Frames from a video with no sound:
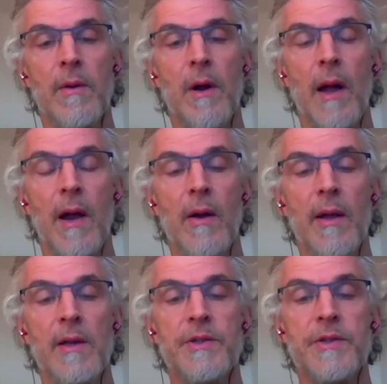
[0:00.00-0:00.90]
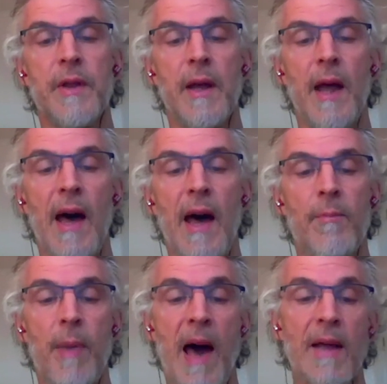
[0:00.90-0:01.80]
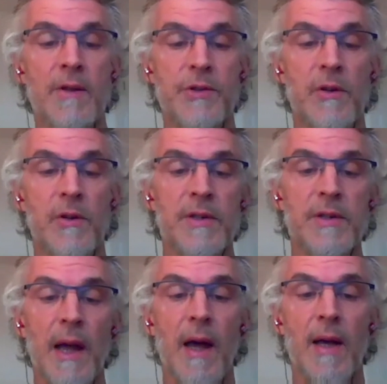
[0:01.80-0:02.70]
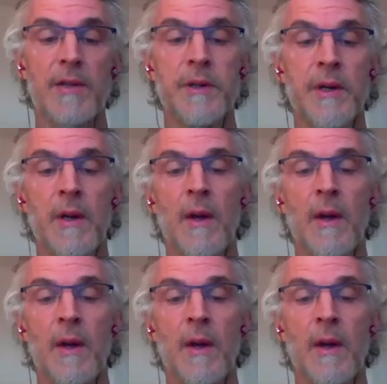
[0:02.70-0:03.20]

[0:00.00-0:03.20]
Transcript: areas that have bad service like us.